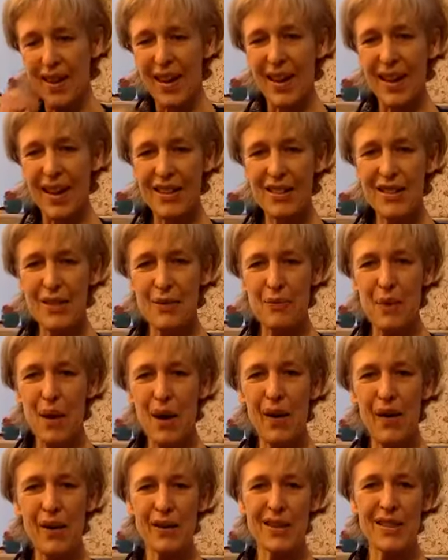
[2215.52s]
had some
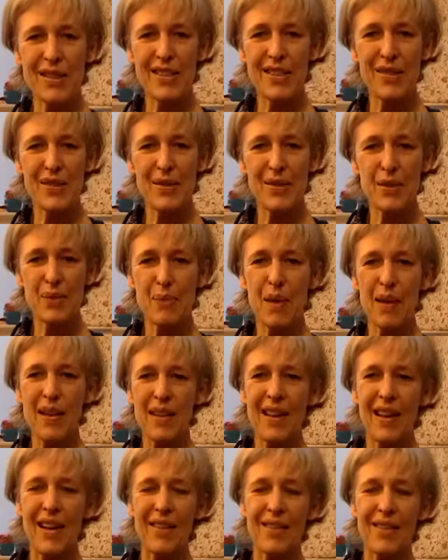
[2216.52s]
heart issues by
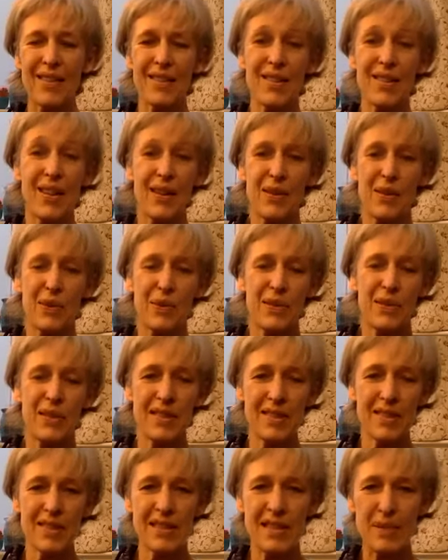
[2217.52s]
now, because I often
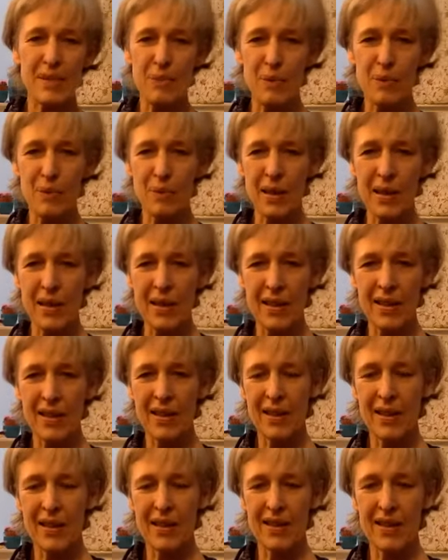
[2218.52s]
sleep on my
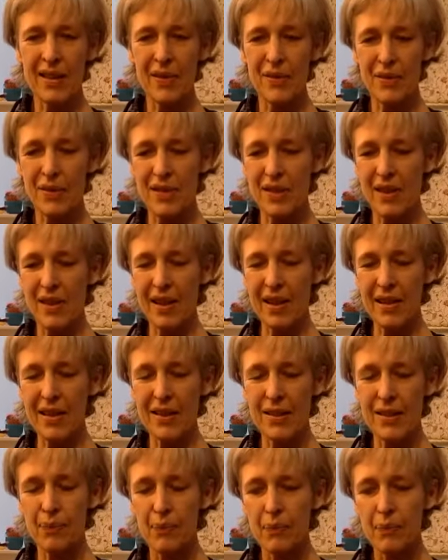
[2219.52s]
left side.
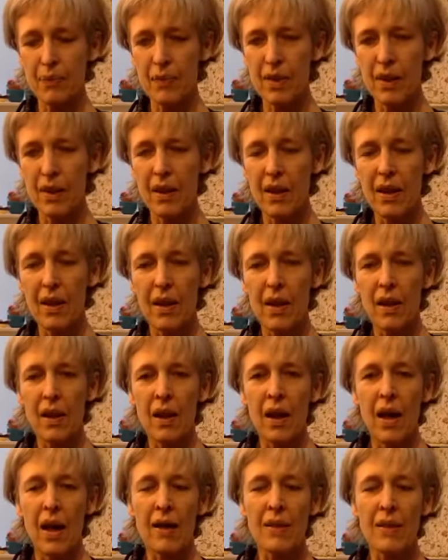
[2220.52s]

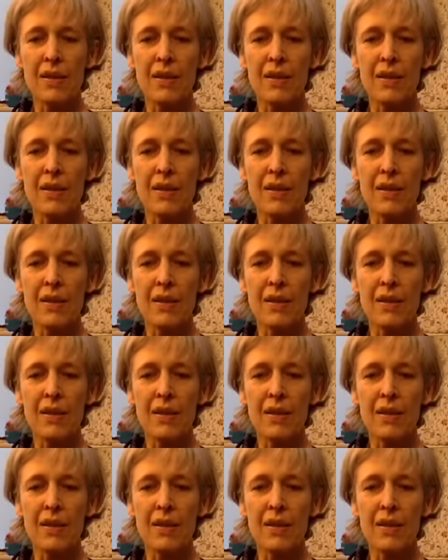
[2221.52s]
And